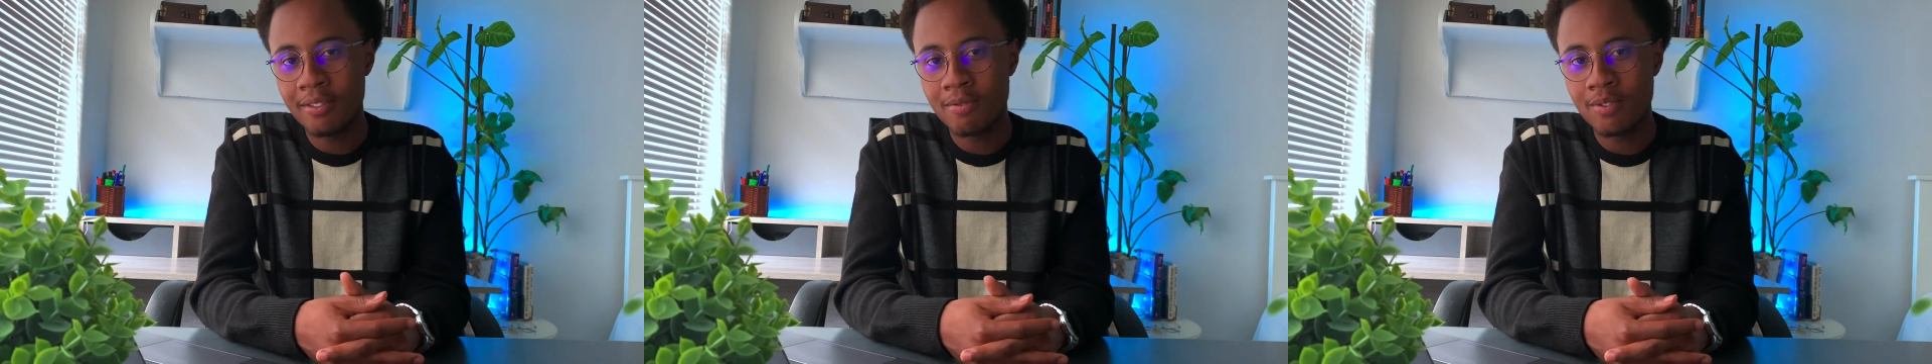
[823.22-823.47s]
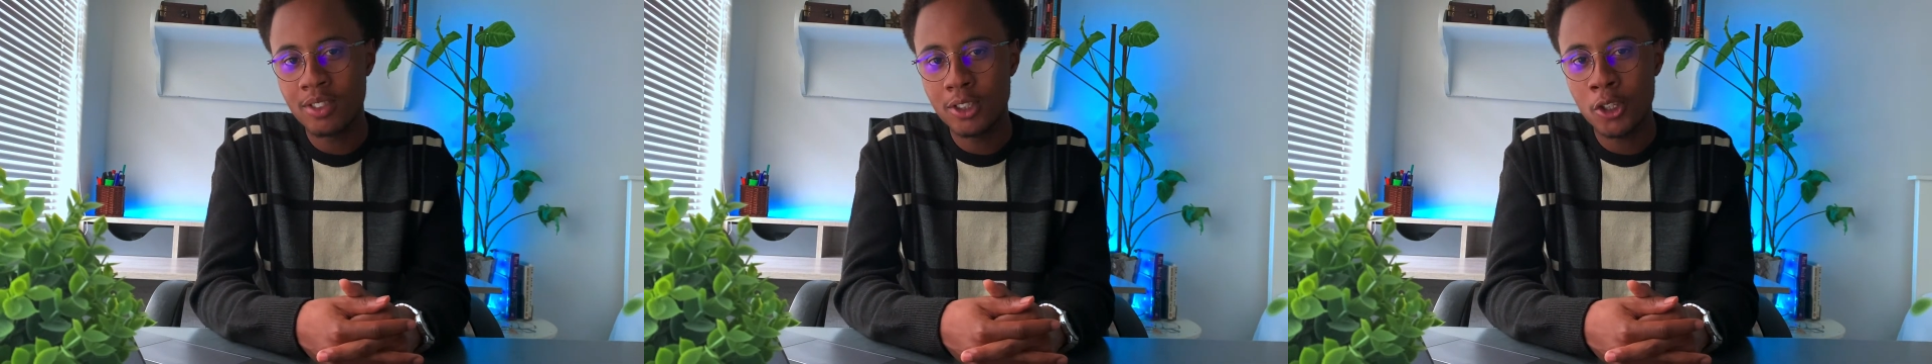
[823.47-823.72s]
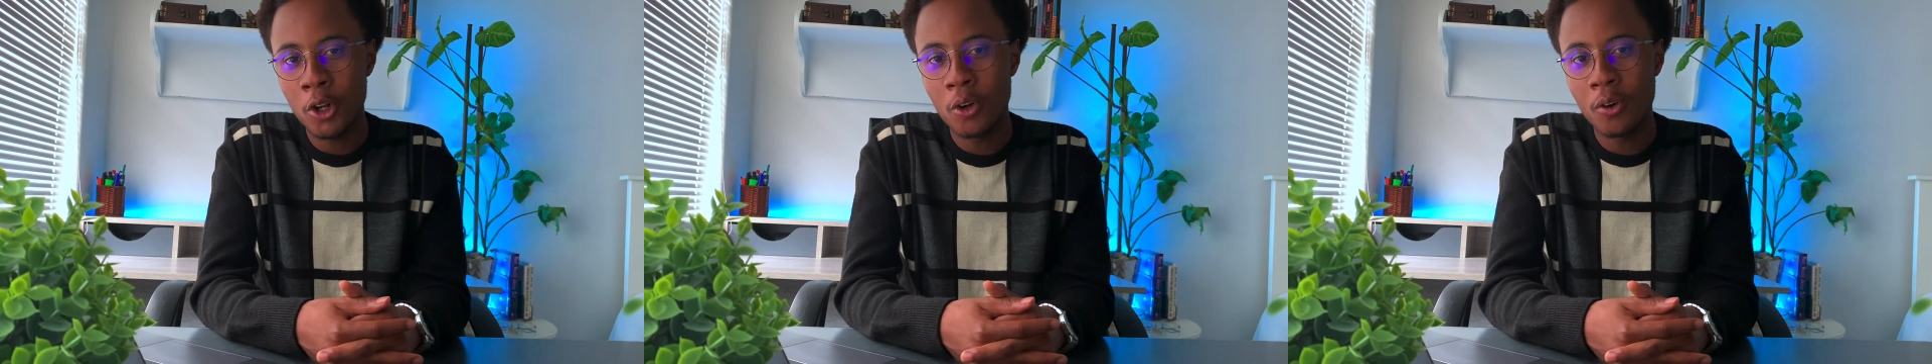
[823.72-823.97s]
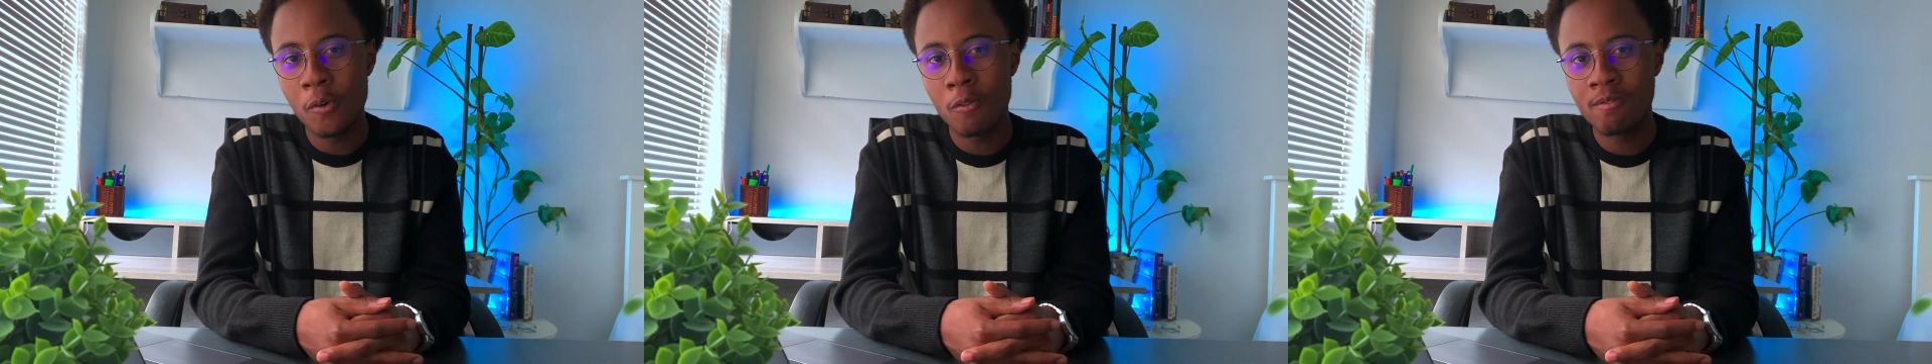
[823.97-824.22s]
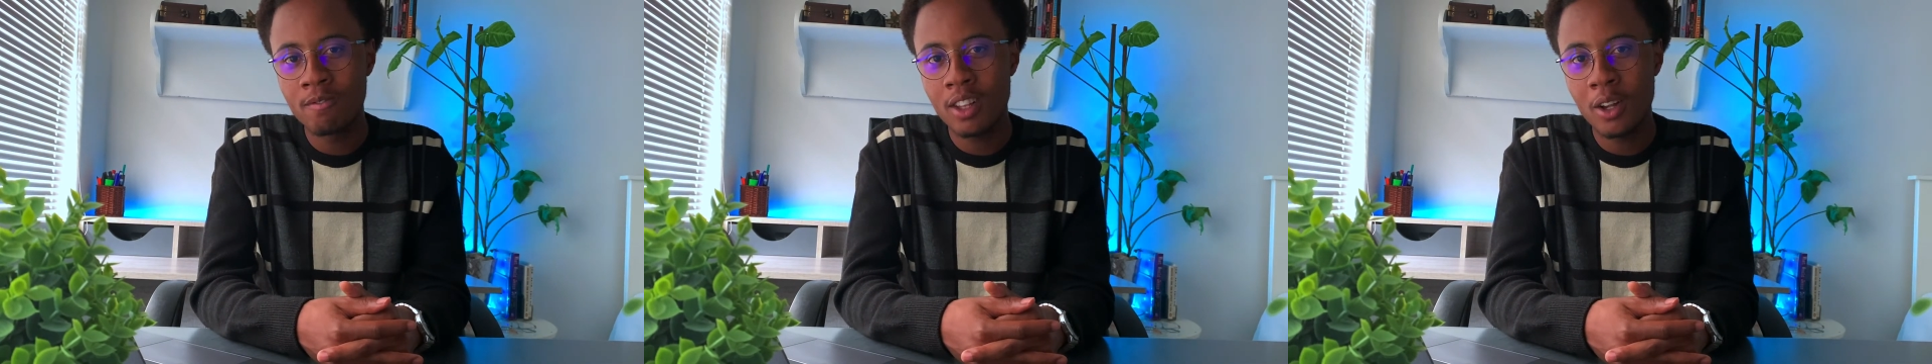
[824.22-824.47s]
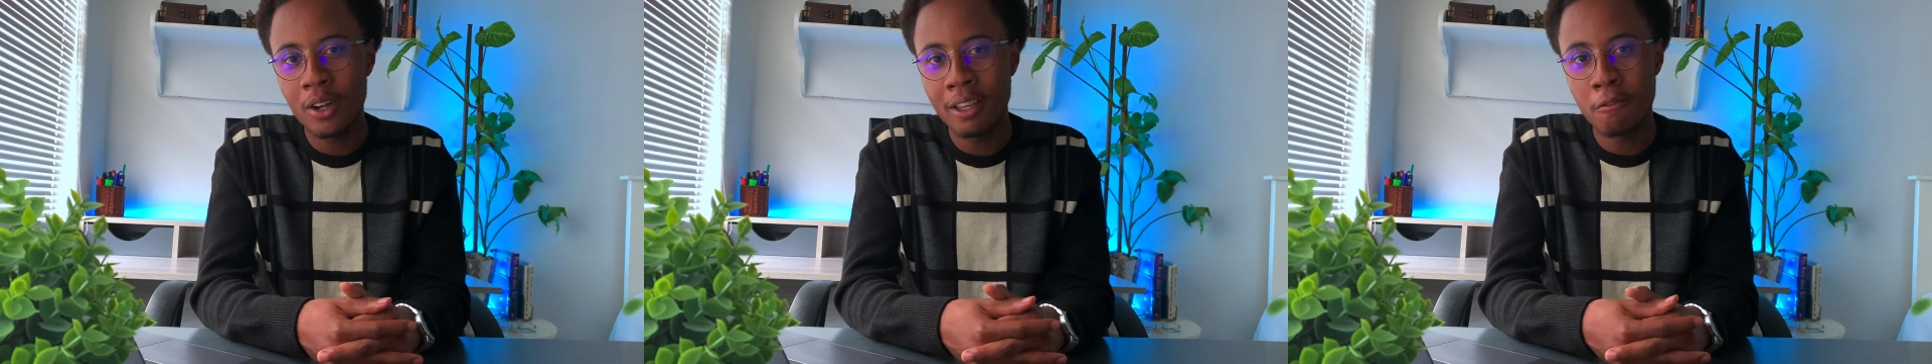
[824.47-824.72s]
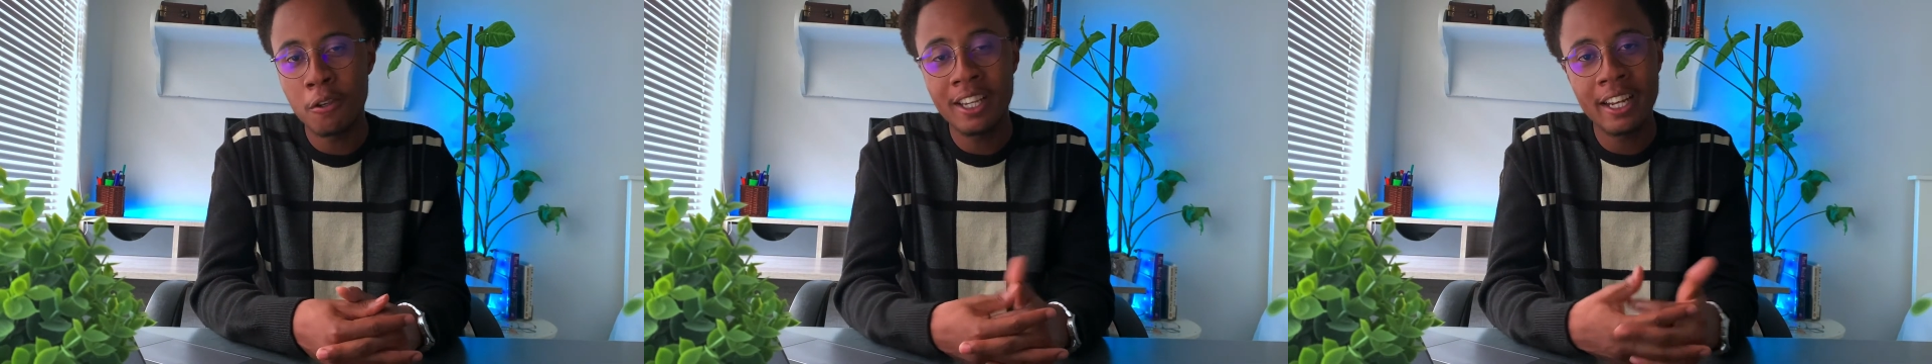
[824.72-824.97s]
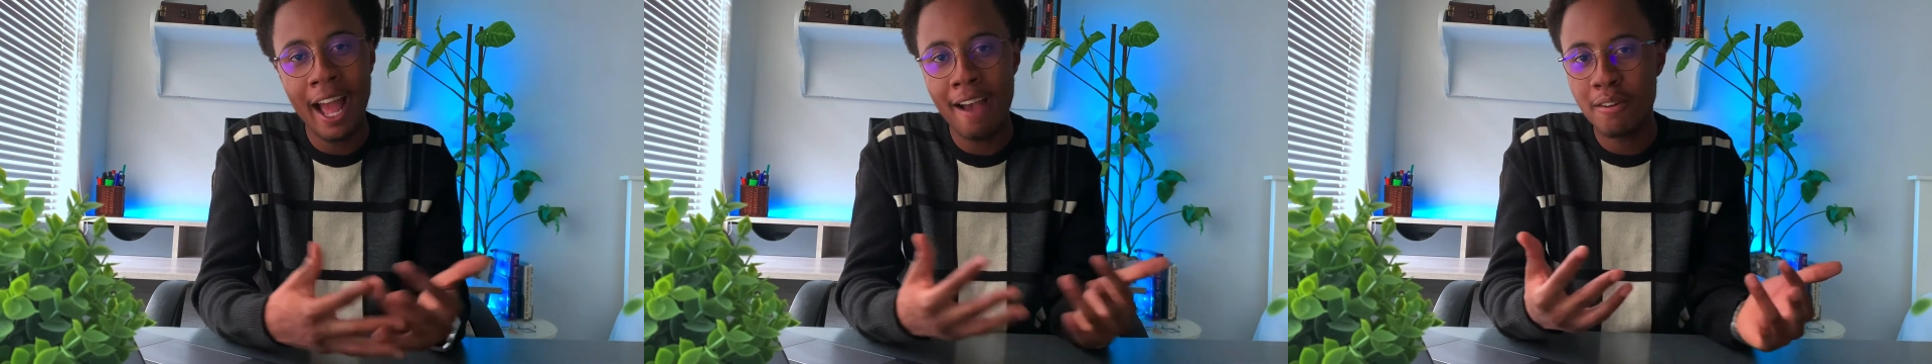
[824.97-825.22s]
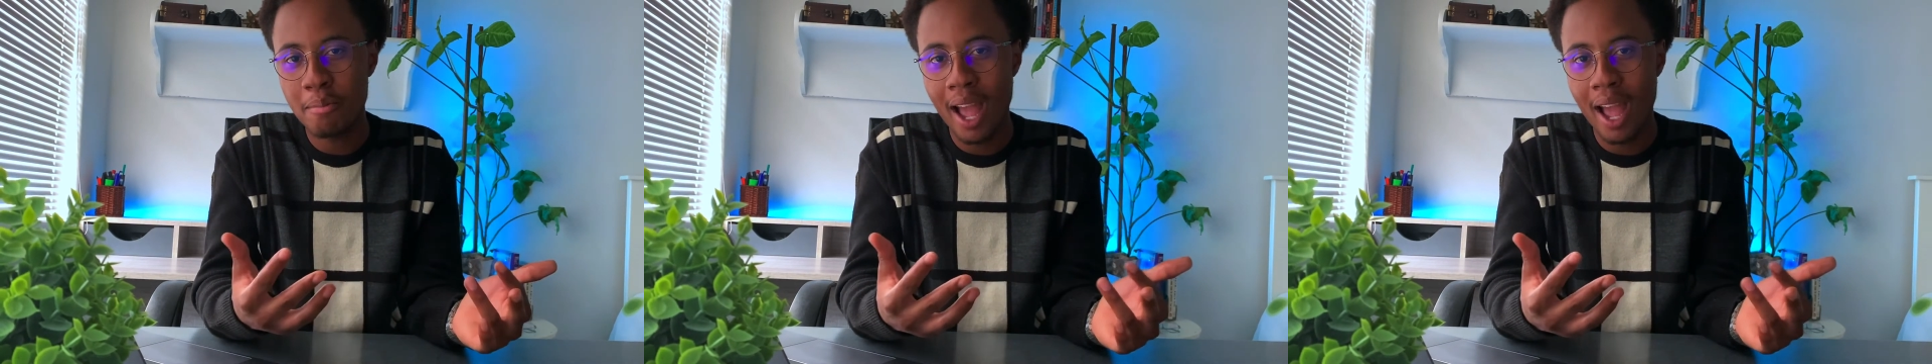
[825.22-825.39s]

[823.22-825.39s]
so if you can have a